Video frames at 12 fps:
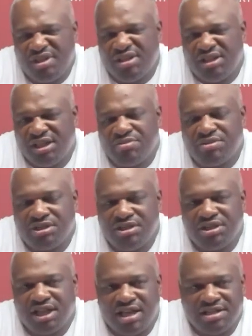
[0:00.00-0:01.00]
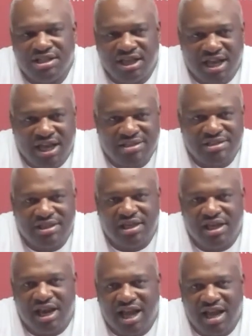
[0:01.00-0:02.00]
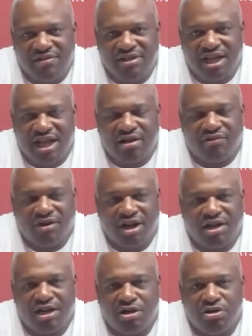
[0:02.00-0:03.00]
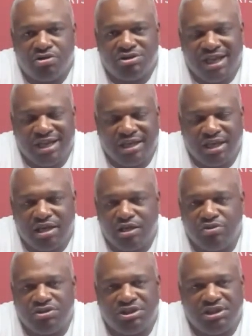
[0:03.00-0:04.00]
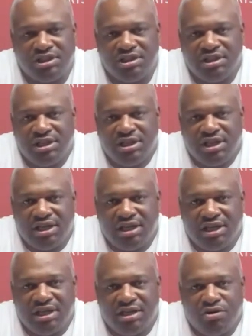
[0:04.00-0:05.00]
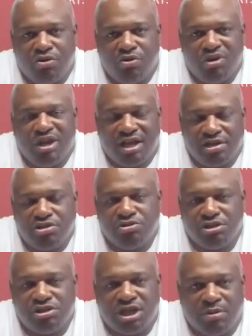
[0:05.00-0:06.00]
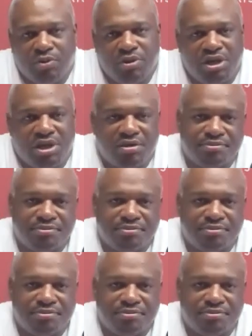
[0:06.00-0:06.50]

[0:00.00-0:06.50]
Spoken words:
it was good to kind of see the guys there lively, kind of ready to go, taking the coaching and knowing what we got to do this coming weekend.